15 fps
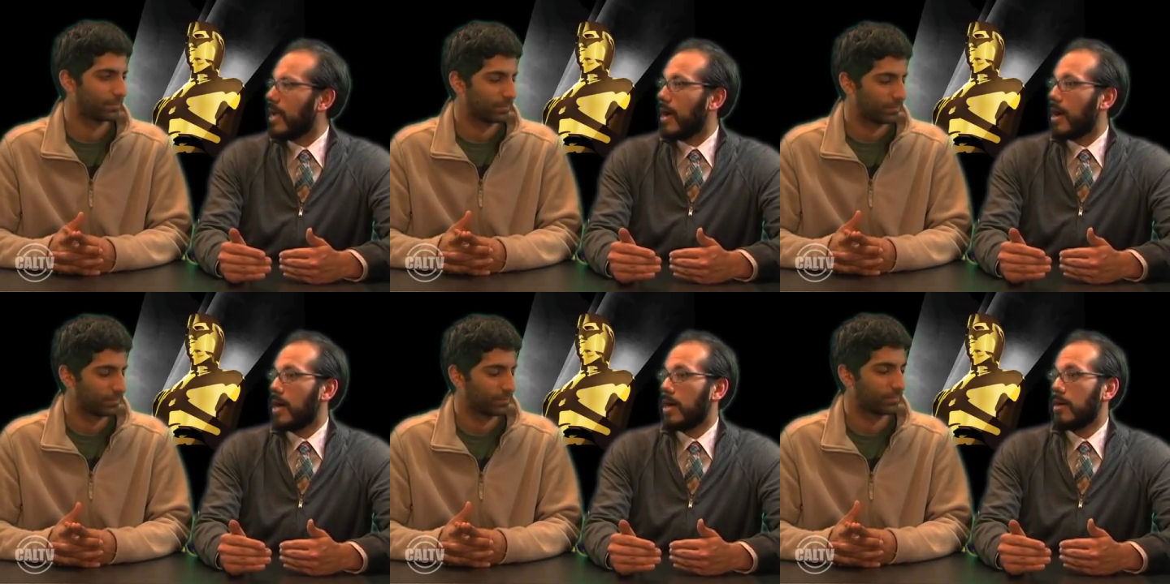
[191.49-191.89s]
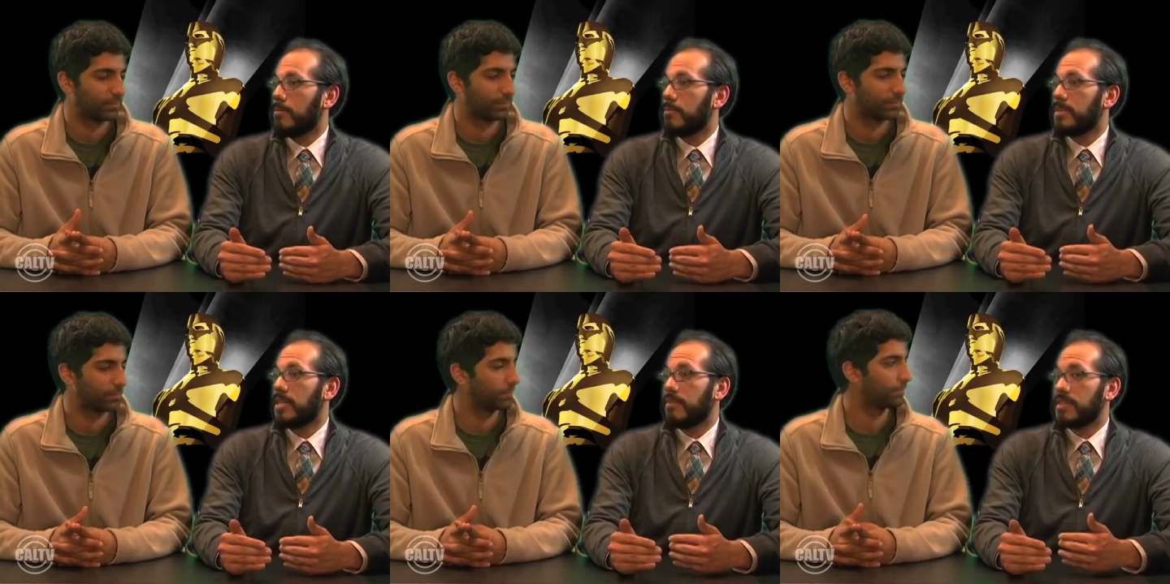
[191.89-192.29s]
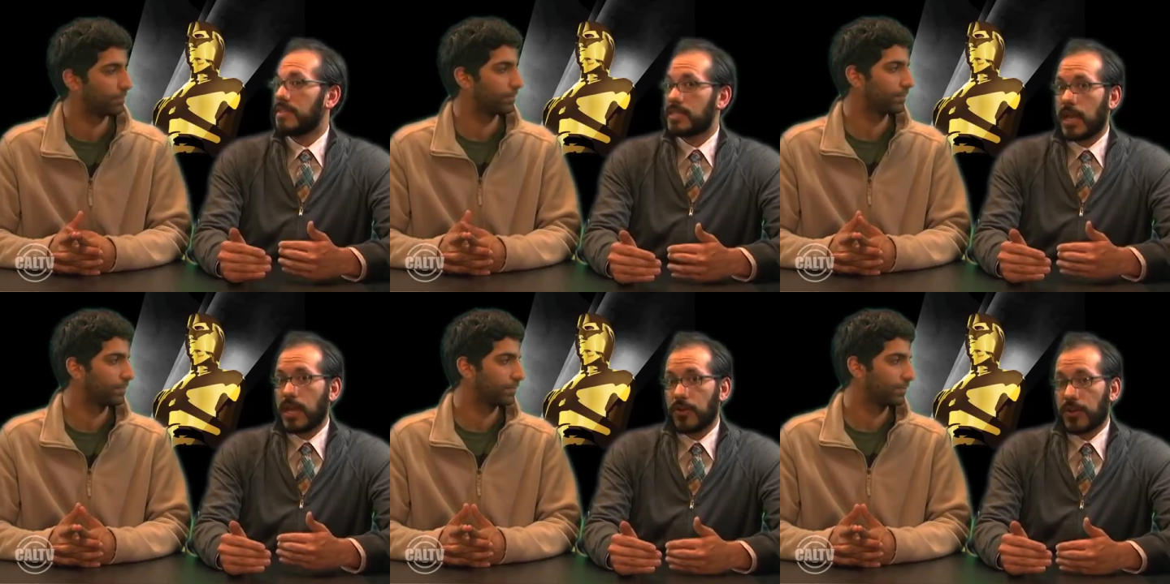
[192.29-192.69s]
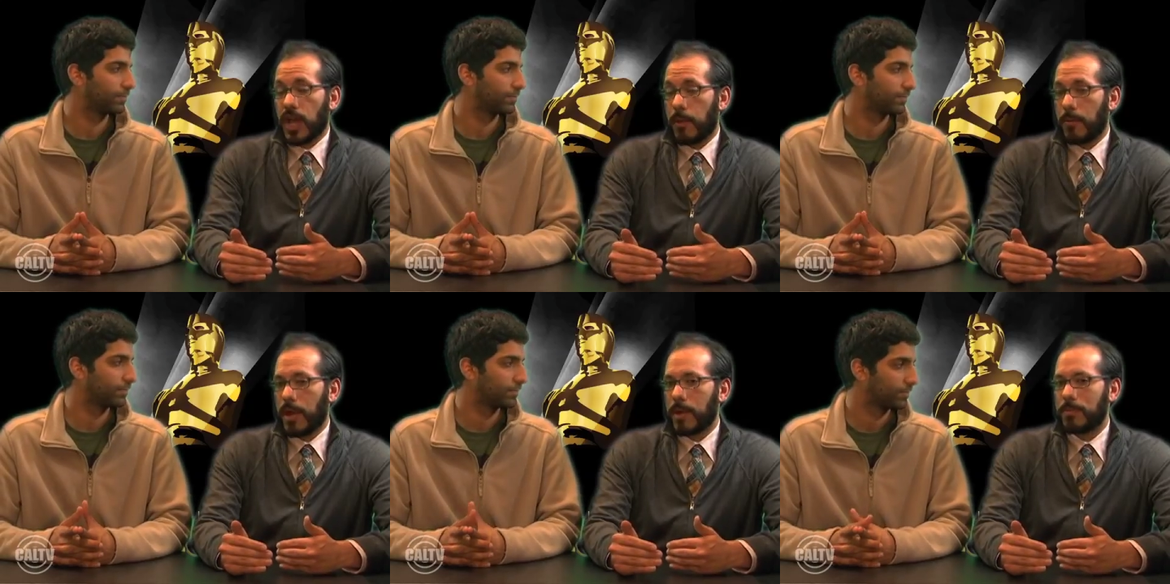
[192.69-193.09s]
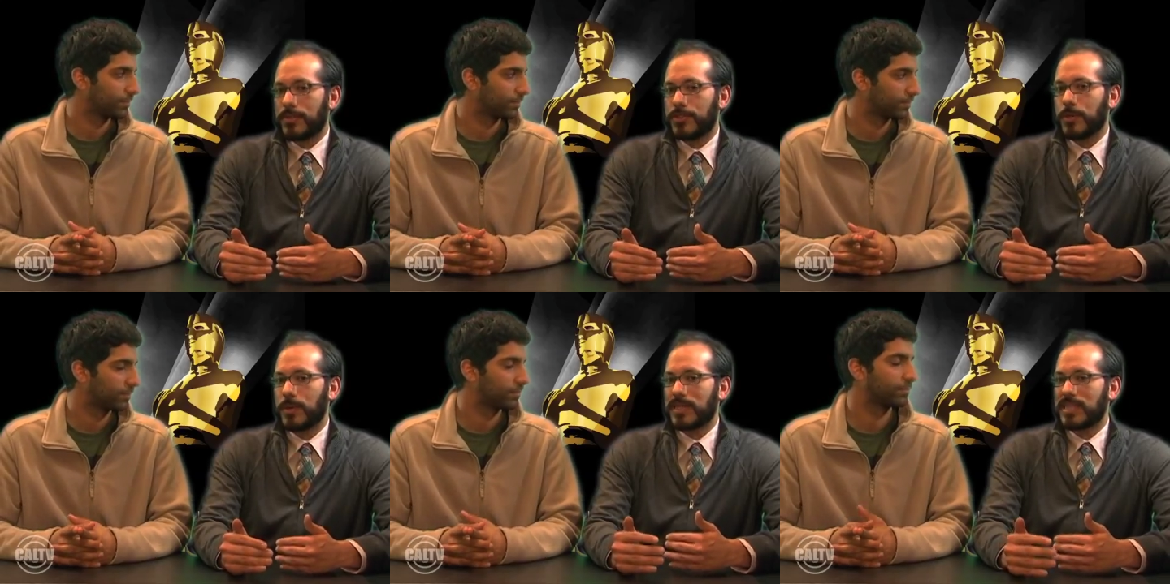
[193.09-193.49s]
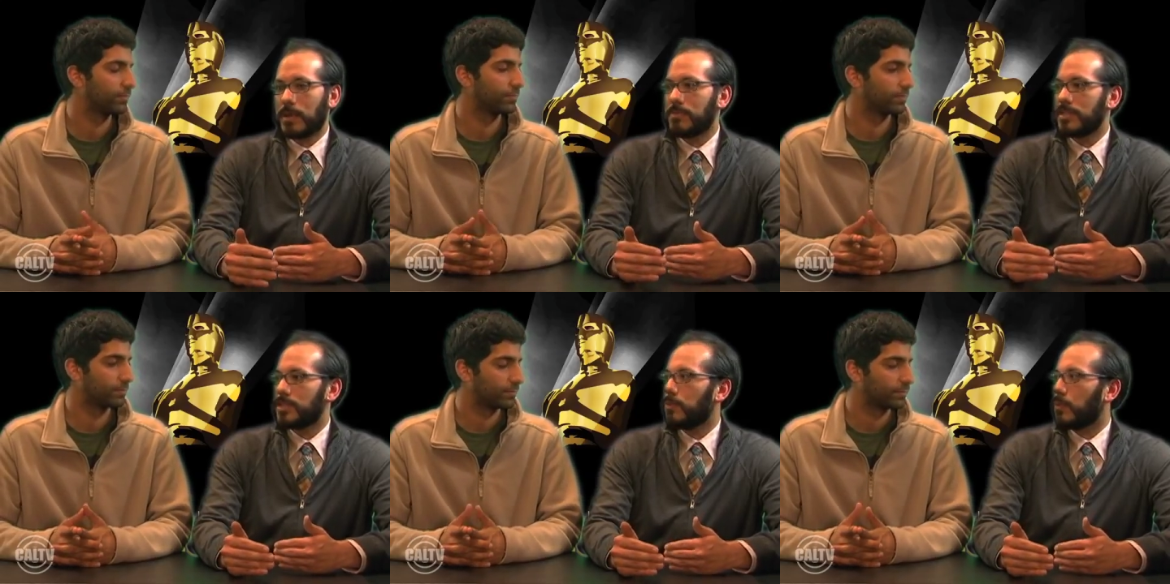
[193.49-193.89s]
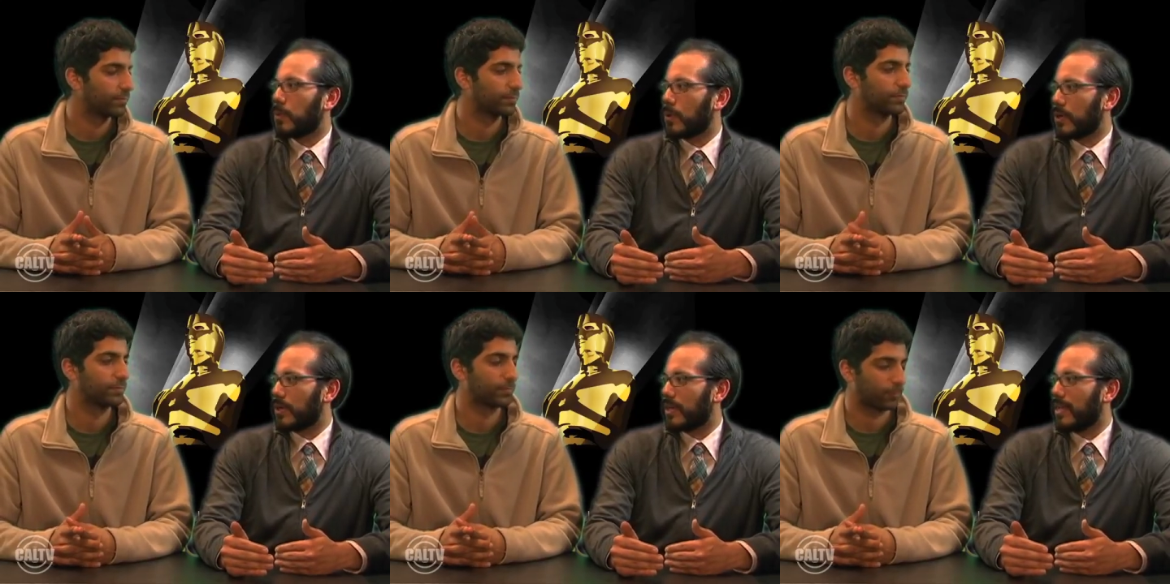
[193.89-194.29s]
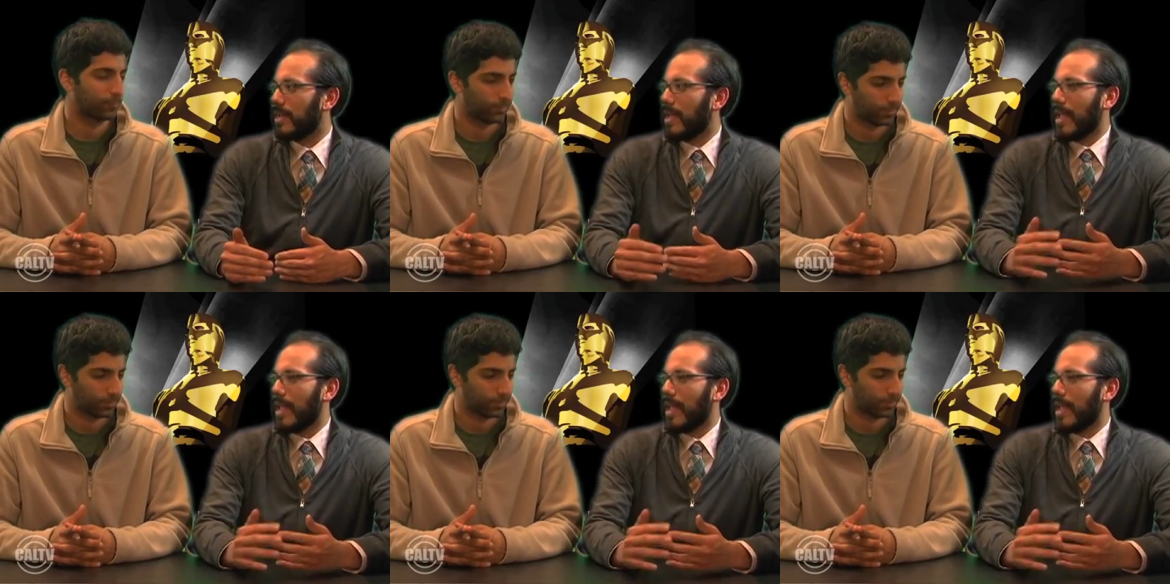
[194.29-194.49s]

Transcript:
Speaker 1: um, David Seidler, come up to accept his award